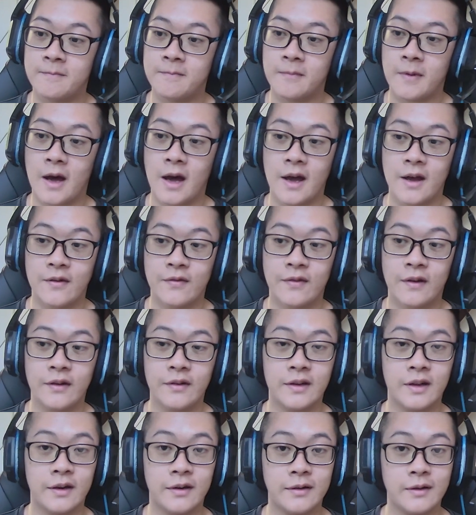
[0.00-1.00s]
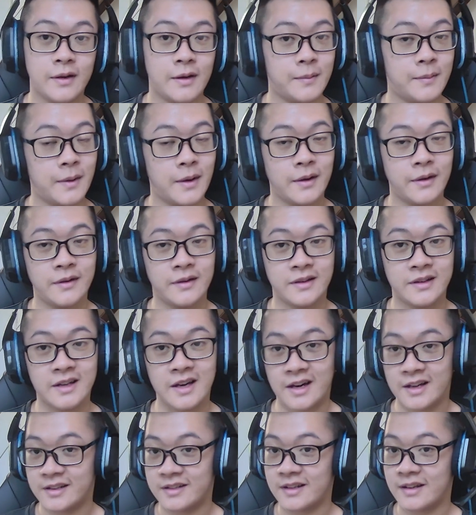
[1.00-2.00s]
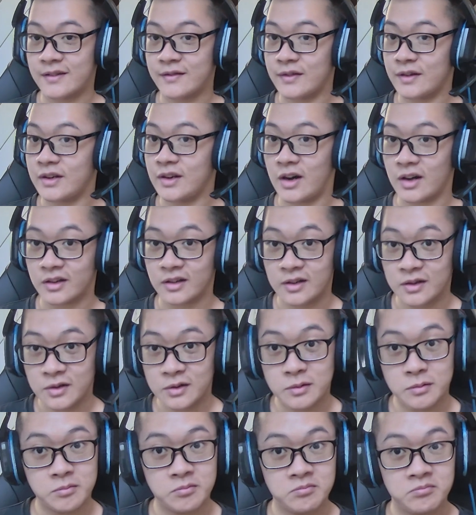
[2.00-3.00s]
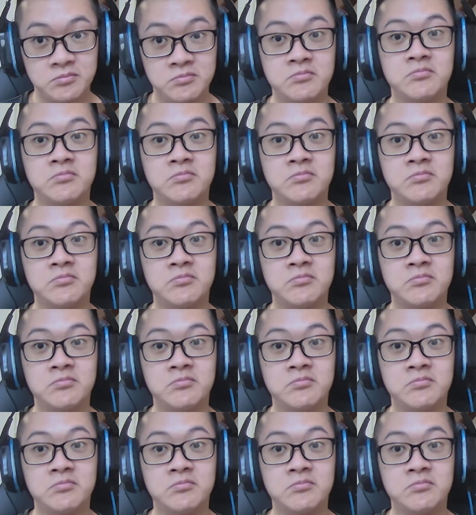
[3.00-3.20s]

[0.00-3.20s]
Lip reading: I found out about the casting for Doctor Doom.